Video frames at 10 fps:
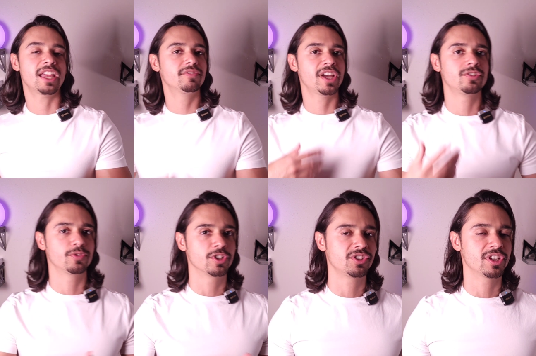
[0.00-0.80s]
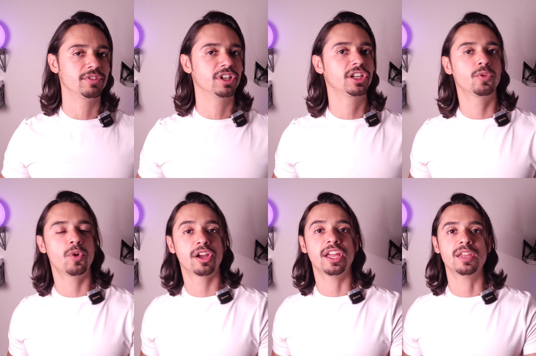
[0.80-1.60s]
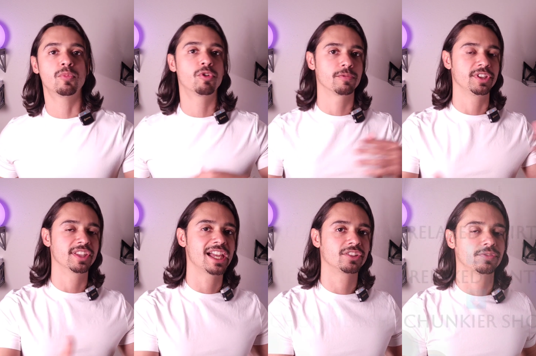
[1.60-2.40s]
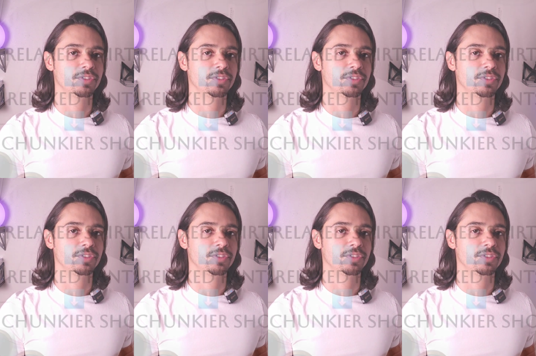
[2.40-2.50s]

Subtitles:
And vice versa, if you're gonna wear a more relaxed